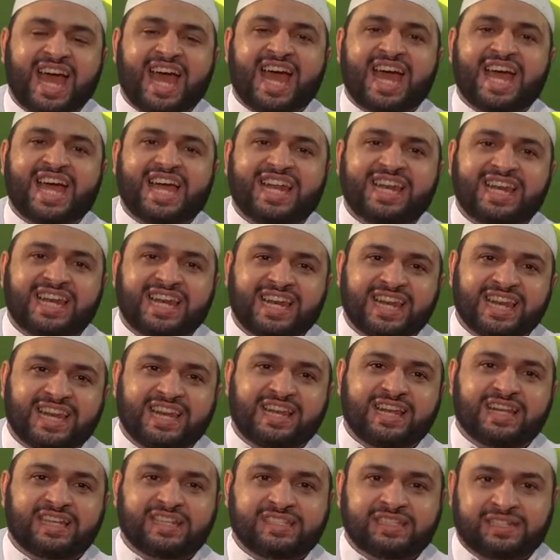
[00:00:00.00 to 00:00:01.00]

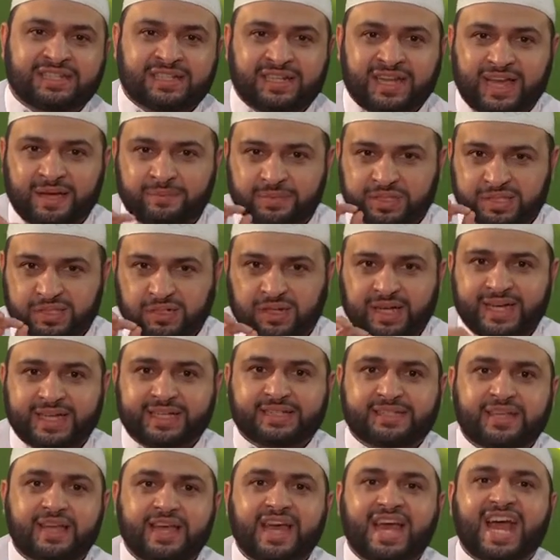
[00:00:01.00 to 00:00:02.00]
Al, lam is
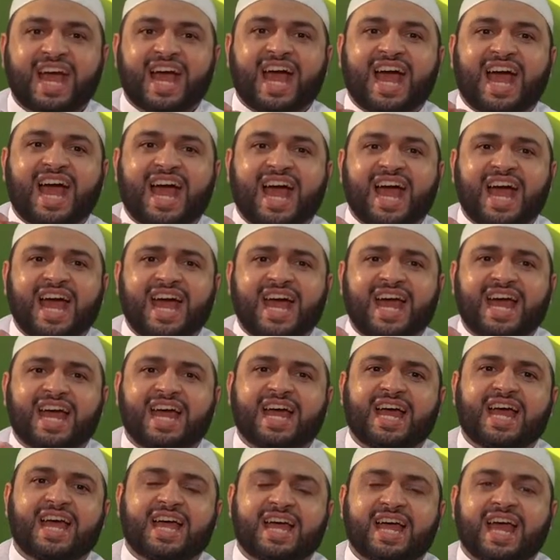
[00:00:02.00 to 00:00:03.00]
light.
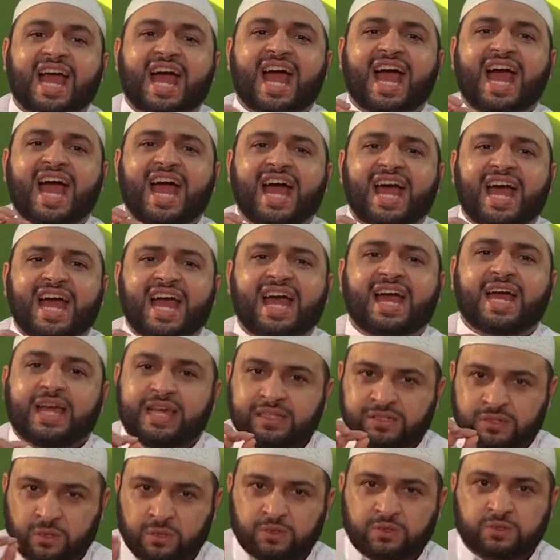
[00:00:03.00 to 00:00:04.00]
Ha, ha
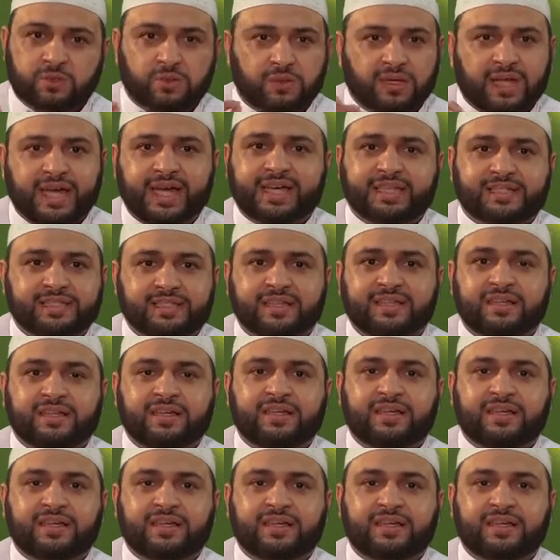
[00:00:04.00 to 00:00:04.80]
is also light.